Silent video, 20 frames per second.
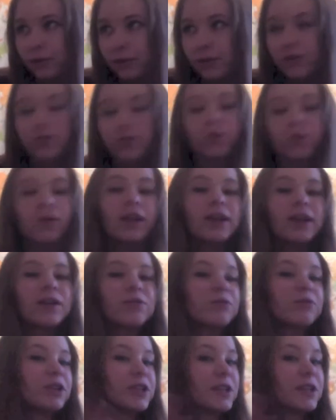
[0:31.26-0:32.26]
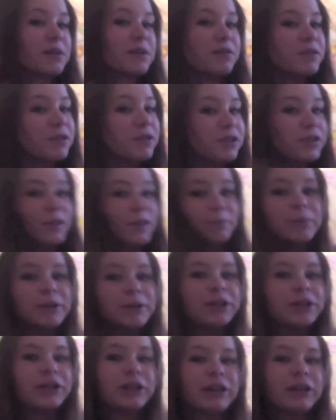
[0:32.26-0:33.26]
so they can write down your number.
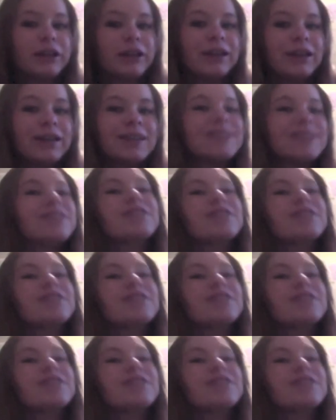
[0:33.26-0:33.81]
Because your